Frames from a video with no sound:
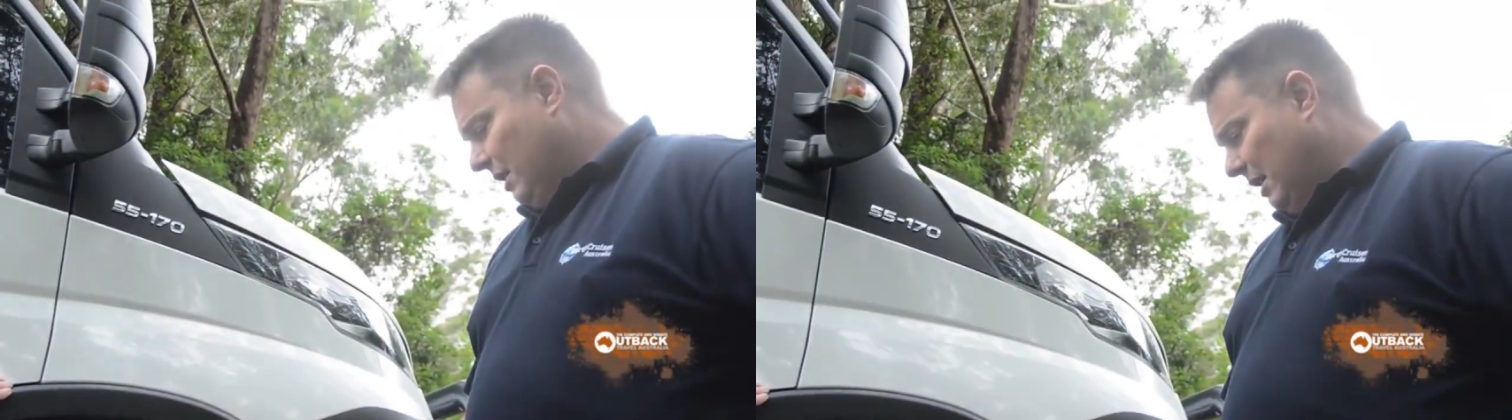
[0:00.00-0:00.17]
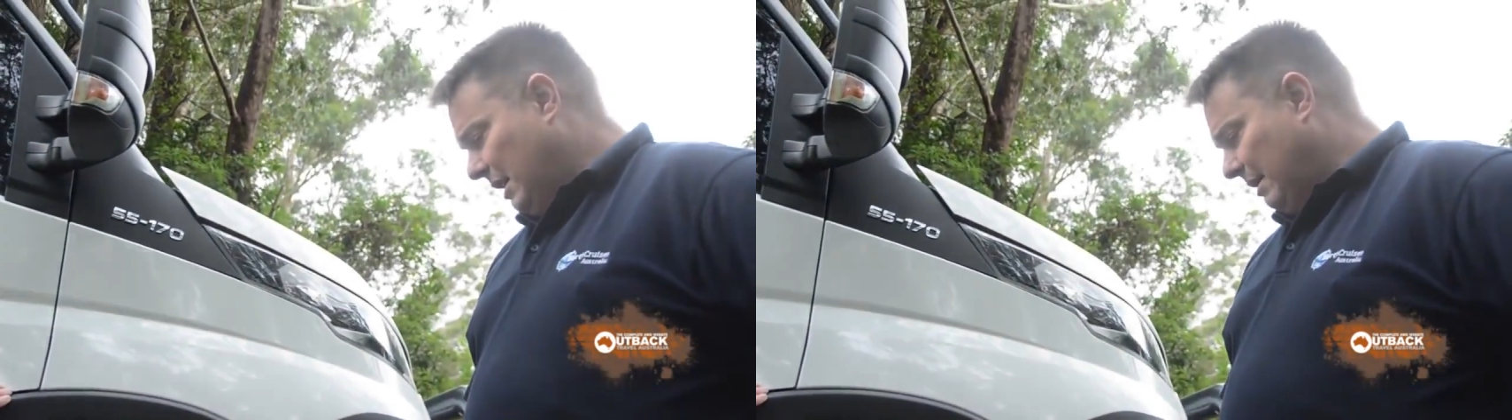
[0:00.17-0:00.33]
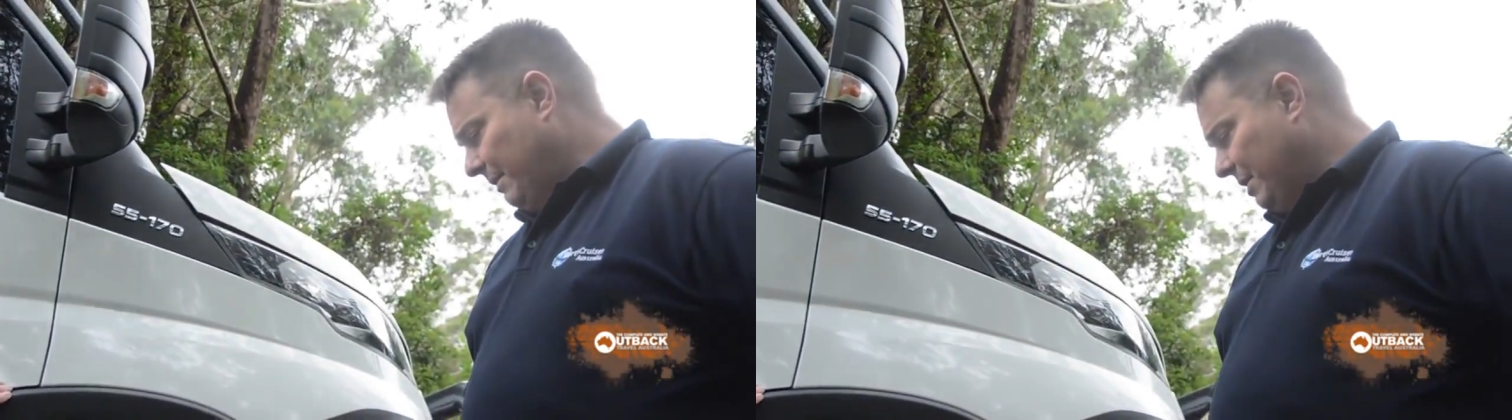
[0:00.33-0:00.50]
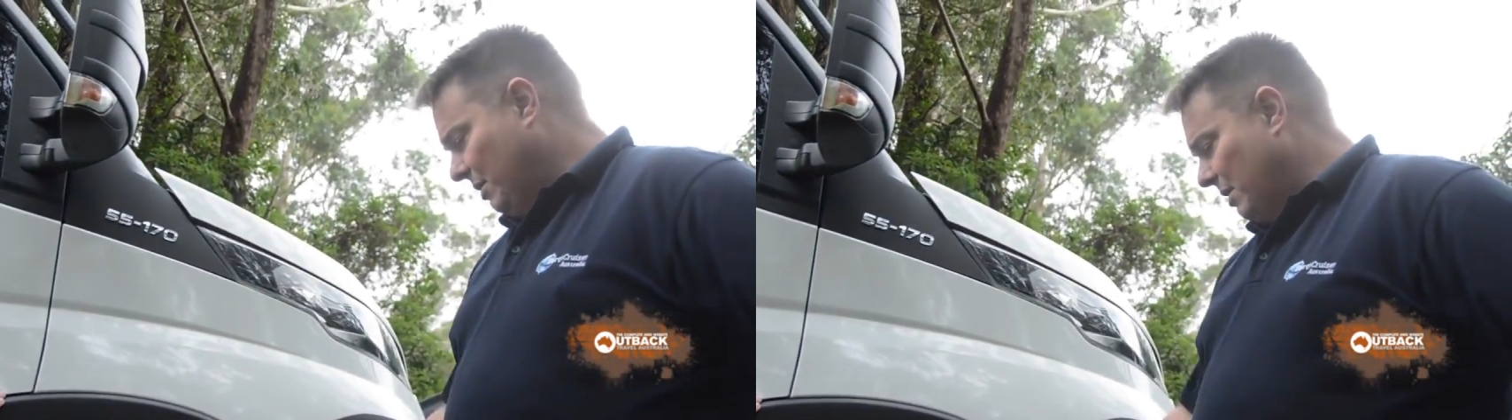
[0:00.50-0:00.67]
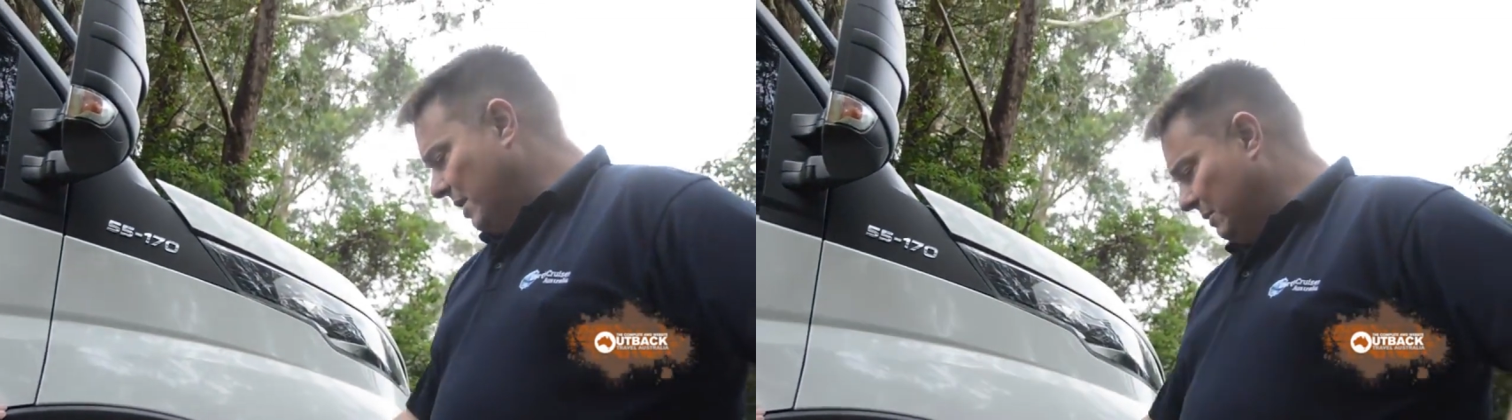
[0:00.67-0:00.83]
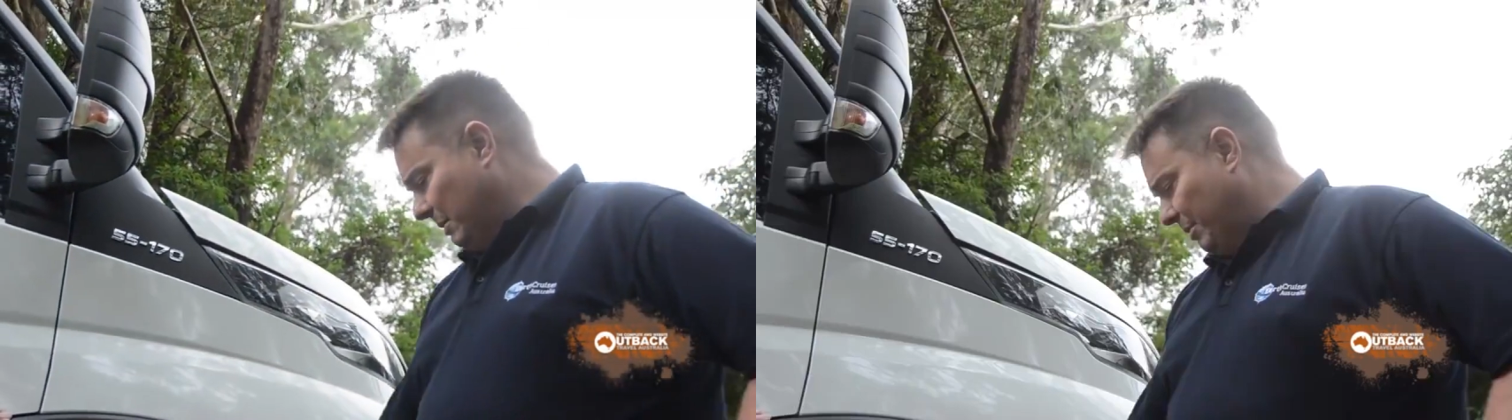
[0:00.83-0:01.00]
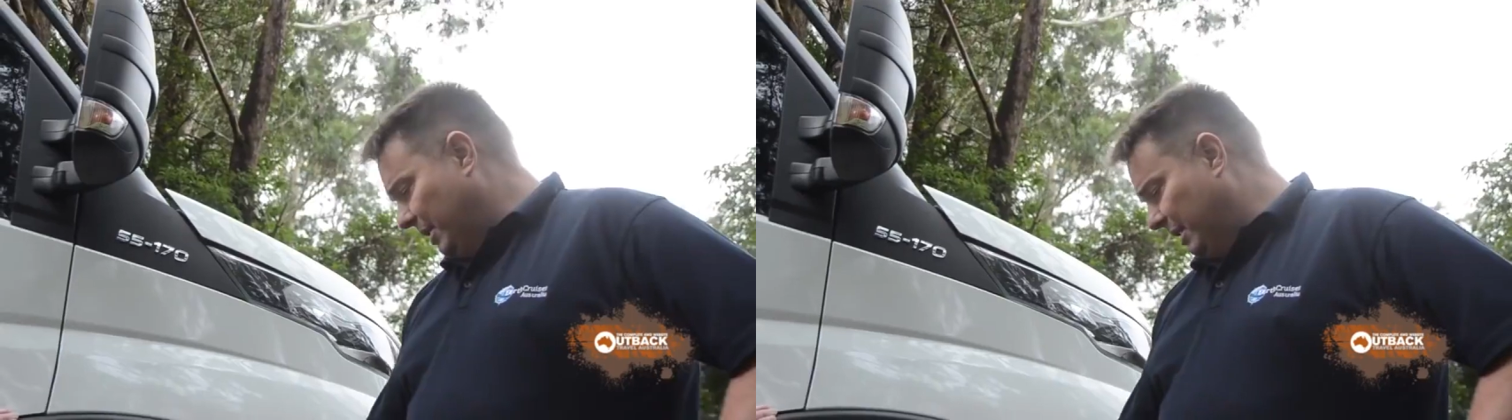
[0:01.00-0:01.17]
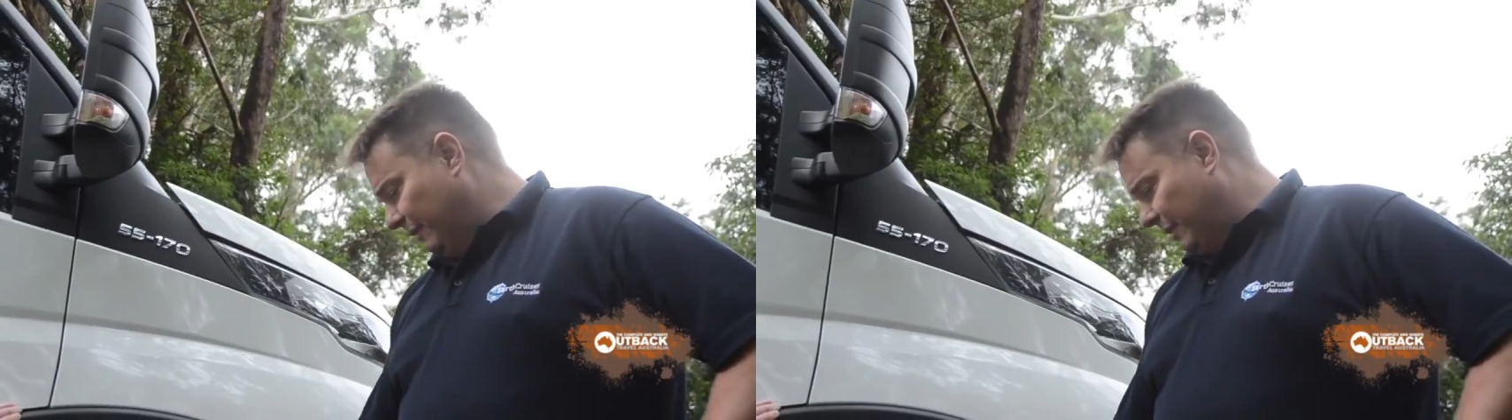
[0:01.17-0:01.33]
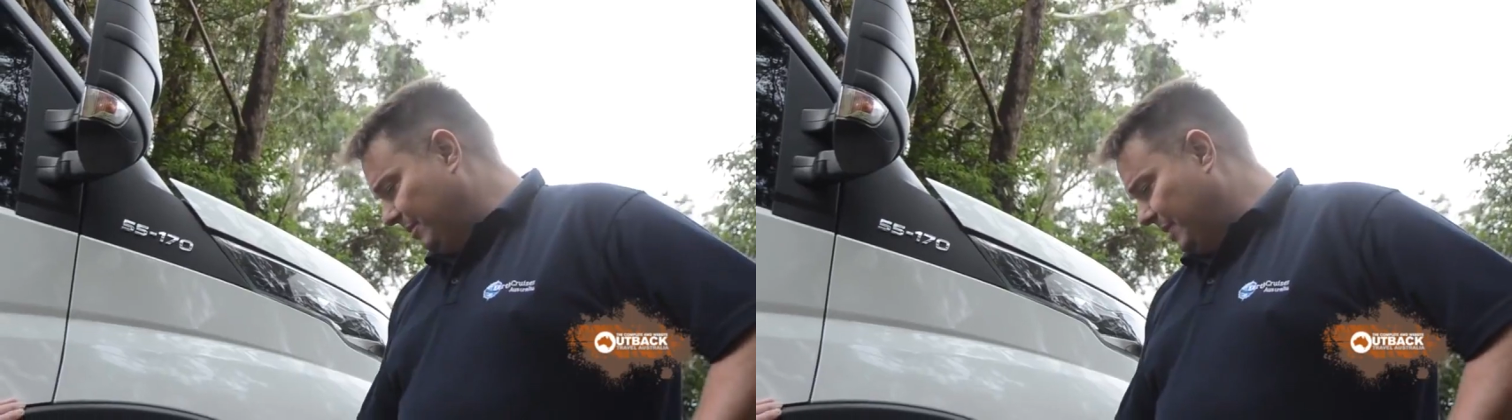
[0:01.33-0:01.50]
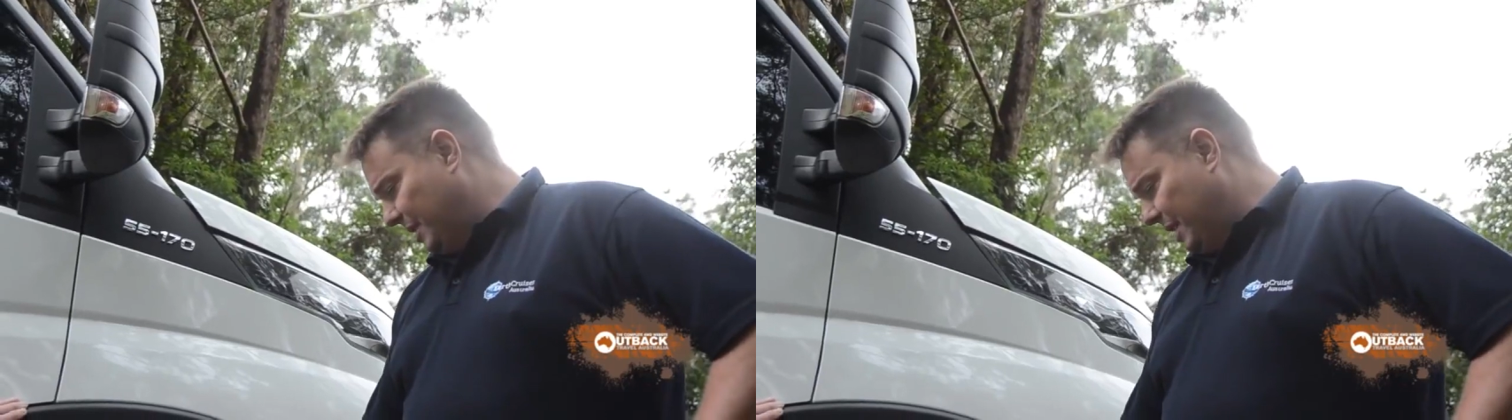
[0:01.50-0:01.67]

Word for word: Um, the tyres we bring in from the